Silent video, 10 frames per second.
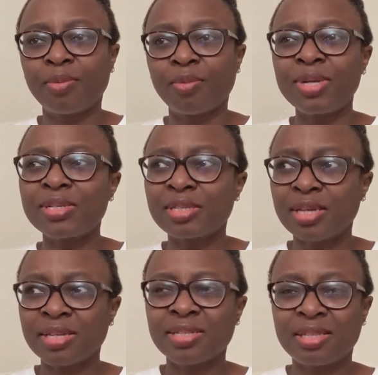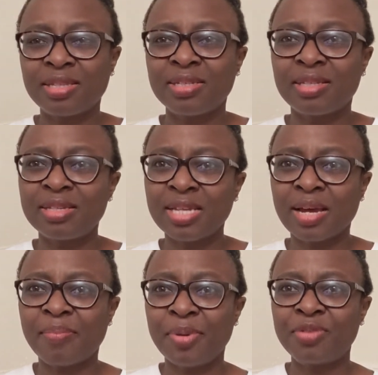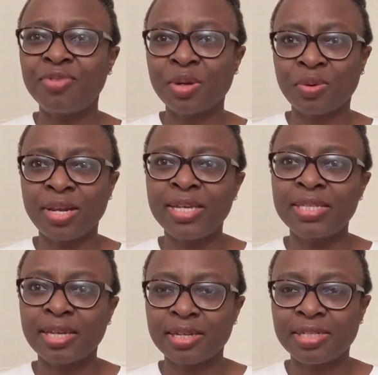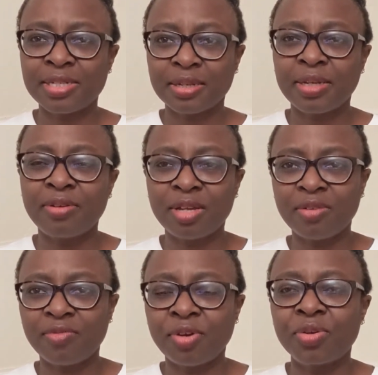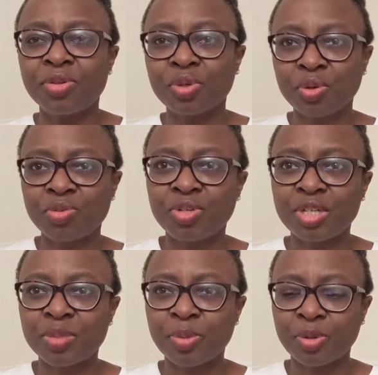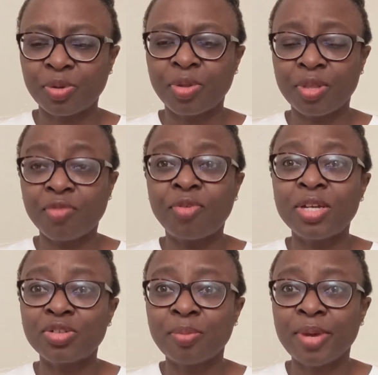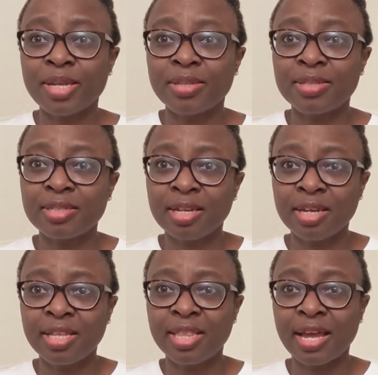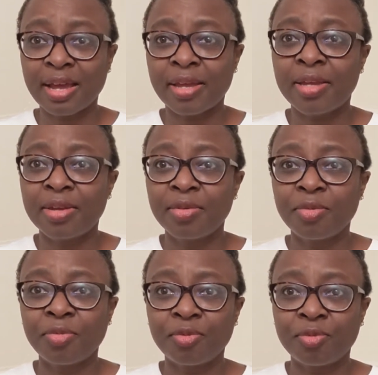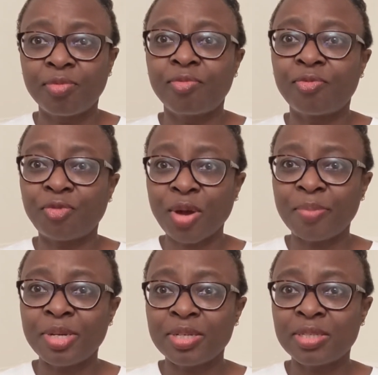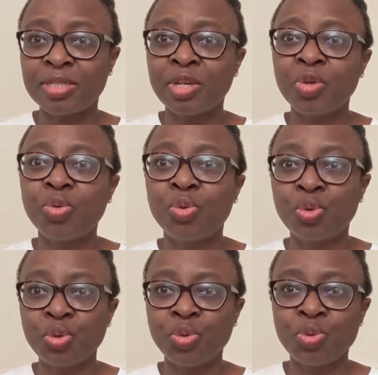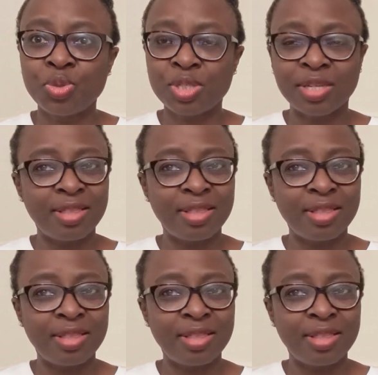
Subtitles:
whilst yes, these are being regulated in various countries, but the fact remains that farmers do use